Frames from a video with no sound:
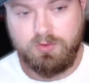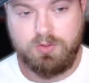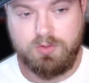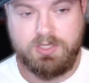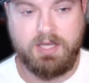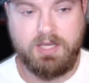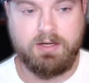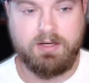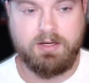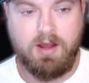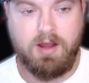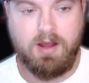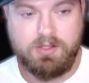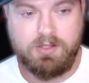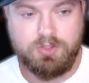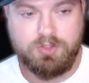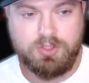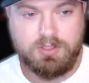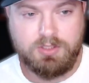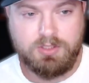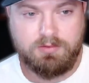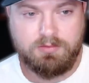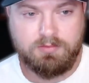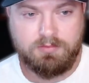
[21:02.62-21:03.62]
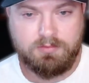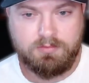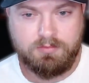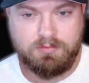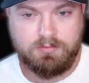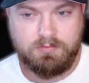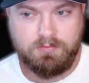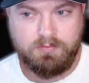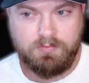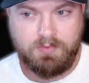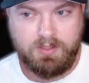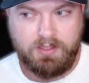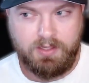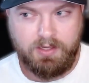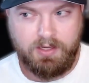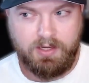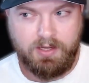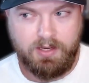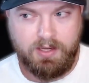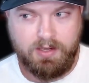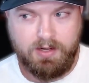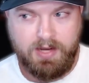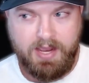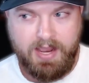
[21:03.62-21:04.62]
new technology
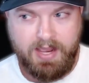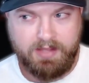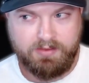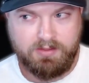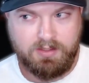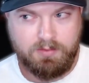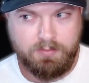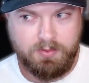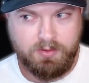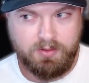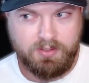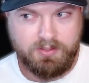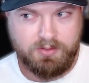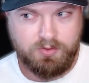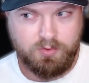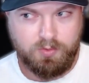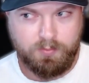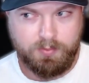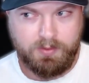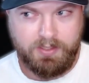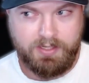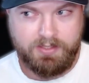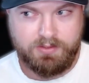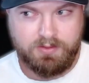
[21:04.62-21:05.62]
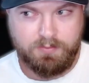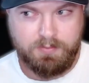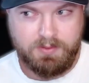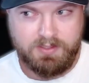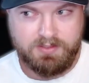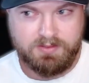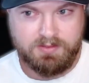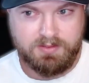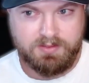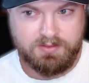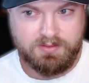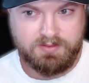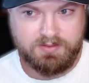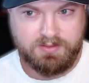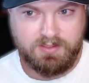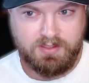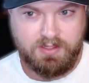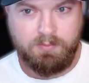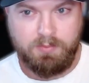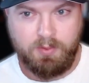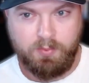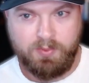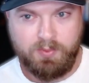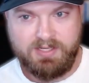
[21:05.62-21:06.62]
and had the ability to apply it to business,
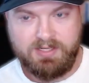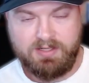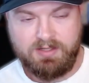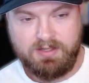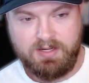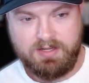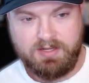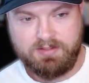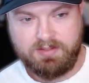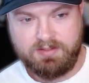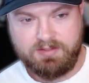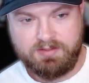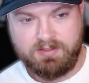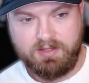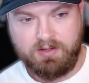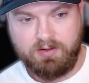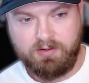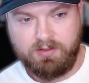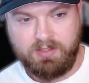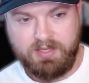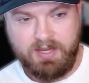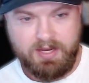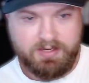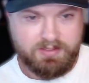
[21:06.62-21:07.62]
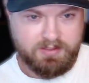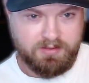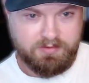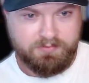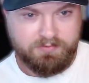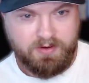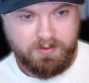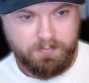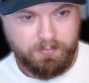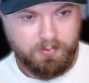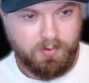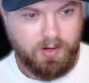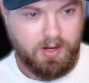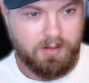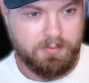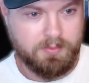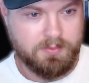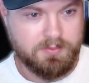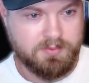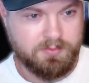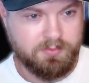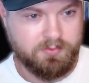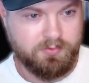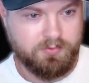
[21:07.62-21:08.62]
but we didn't necessarily identify
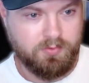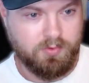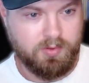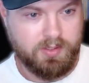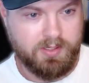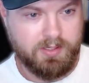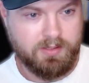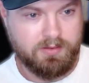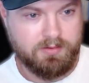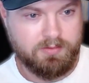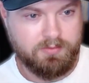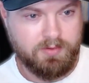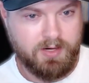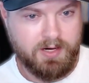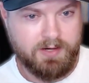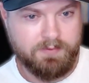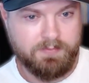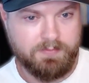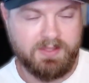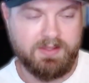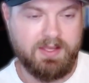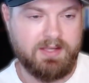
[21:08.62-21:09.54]
problems beforehand, right?